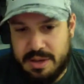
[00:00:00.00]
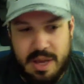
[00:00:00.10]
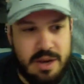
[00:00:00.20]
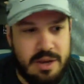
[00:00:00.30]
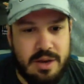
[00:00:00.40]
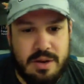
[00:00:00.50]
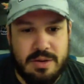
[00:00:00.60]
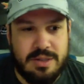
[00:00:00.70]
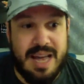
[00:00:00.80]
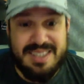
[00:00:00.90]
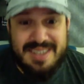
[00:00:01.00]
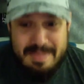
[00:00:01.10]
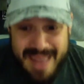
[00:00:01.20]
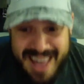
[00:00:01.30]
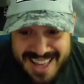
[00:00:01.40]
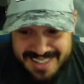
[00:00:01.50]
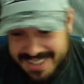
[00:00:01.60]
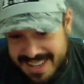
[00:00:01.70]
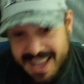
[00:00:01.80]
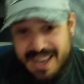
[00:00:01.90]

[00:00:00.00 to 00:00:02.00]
You can use SMS.